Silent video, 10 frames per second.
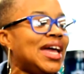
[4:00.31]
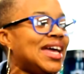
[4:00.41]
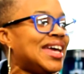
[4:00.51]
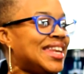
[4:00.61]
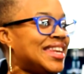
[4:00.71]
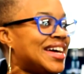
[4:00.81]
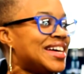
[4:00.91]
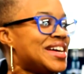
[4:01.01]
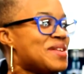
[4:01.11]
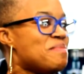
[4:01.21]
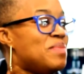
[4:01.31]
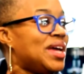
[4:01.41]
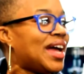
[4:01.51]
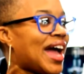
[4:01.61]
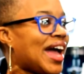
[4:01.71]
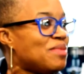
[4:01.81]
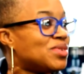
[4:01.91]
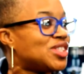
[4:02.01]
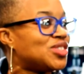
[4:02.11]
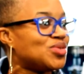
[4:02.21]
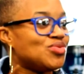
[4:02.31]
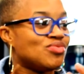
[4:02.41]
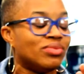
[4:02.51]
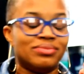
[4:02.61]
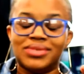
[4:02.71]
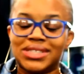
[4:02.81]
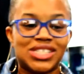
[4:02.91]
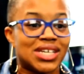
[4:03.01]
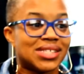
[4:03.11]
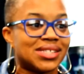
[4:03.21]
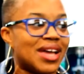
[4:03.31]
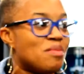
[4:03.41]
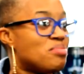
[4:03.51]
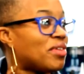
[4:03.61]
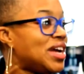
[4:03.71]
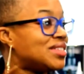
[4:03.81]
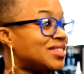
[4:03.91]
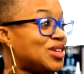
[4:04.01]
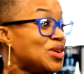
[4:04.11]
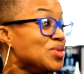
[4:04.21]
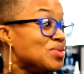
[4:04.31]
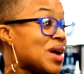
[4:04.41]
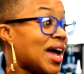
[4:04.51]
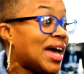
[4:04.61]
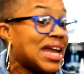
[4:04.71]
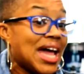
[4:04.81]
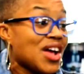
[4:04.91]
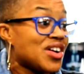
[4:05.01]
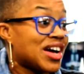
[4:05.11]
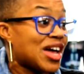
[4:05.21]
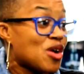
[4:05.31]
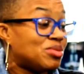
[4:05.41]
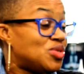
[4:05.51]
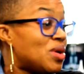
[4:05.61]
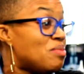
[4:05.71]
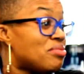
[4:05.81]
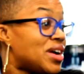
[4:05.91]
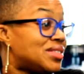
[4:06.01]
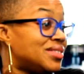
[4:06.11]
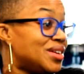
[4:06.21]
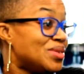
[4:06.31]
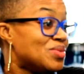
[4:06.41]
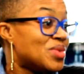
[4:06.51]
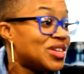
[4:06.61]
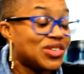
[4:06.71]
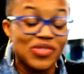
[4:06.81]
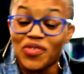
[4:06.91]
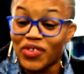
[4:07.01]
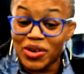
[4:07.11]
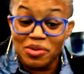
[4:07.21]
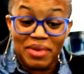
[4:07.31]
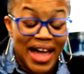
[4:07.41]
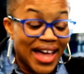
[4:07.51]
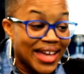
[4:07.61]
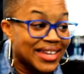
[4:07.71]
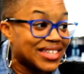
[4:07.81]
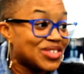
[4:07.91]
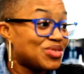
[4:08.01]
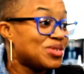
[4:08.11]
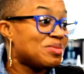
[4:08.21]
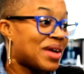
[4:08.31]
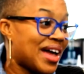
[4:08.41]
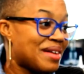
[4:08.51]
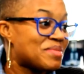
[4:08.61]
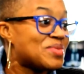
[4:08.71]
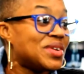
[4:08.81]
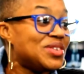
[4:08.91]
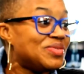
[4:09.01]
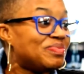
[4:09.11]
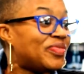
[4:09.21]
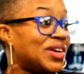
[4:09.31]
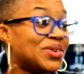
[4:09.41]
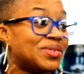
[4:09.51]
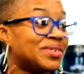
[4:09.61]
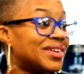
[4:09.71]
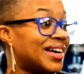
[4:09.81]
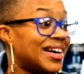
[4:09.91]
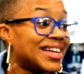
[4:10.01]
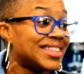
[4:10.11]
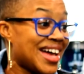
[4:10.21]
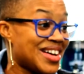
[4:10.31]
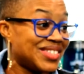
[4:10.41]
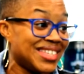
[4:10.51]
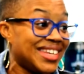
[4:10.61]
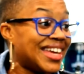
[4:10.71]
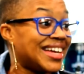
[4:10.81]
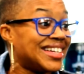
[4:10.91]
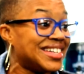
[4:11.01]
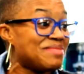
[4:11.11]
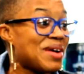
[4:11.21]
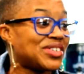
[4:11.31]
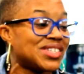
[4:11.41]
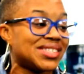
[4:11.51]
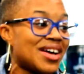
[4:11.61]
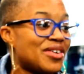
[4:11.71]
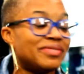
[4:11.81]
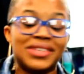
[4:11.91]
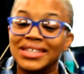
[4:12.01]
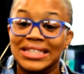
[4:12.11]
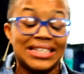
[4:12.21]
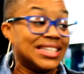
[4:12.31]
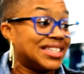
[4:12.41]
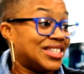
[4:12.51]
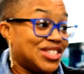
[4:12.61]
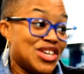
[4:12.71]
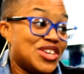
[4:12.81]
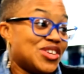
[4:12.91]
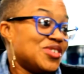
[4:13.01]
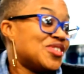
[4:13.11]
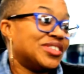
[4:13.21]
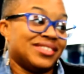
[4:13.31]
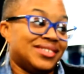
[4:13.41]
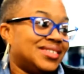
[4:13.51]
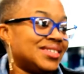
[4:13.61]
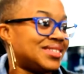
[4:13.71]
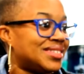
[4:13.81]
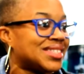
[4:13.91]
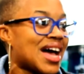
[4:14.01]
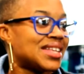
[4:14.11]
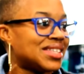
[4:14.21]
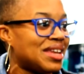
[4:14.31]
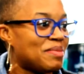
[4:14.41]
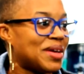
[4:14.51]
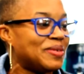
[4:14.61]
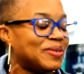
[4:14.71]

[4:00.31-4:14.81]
in being able to just embrace you. And right. a haircut helps you embrace you. Yeah. When you feel bad, you do bad. But when you feel a thousand and good about yourself, you're just sky's the limit.